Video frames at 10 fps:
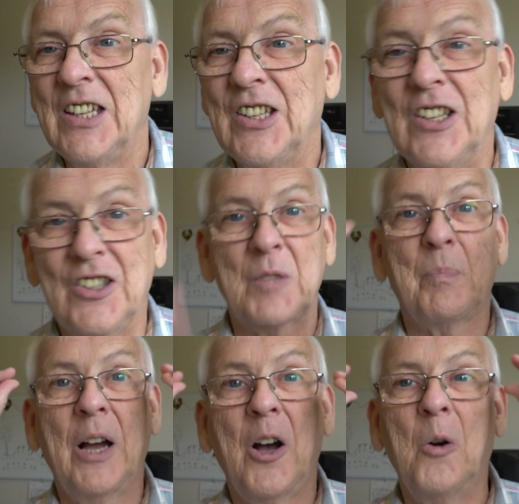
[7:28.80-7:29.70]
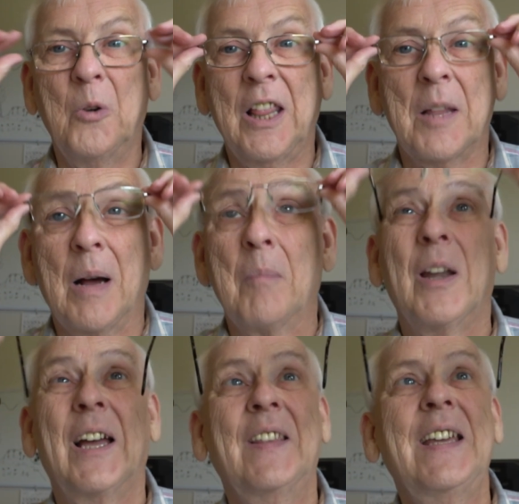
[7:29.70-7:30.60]
just by holding them up
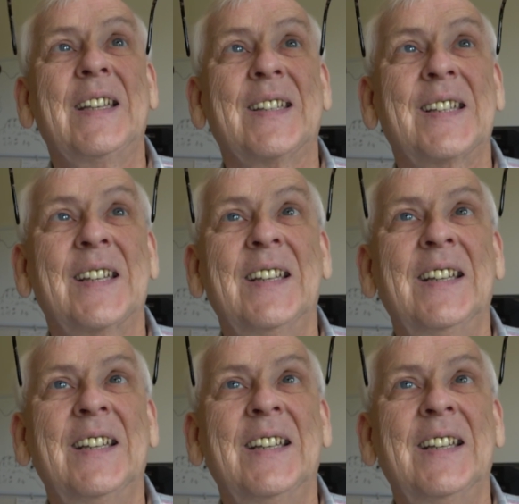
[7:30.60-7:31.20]
like this,